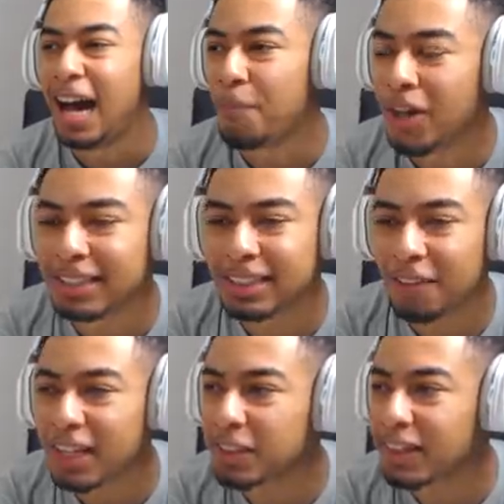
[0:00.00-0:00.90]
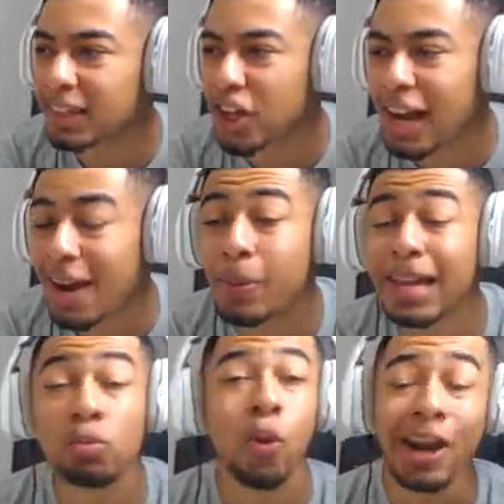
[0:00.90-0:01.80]
Alright, bro, let's give this thing a try. I've
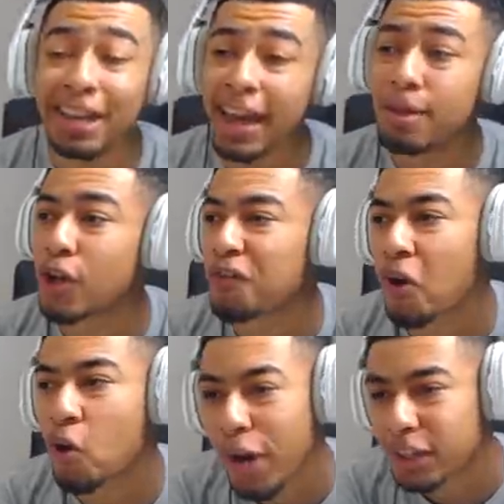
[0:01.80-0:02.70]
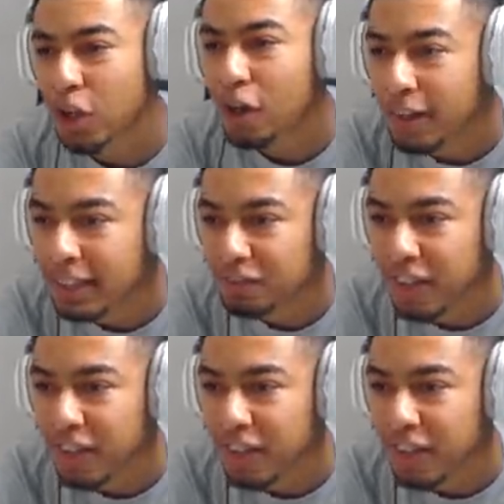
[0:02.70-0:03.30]
played one game, so I've got quick draw on this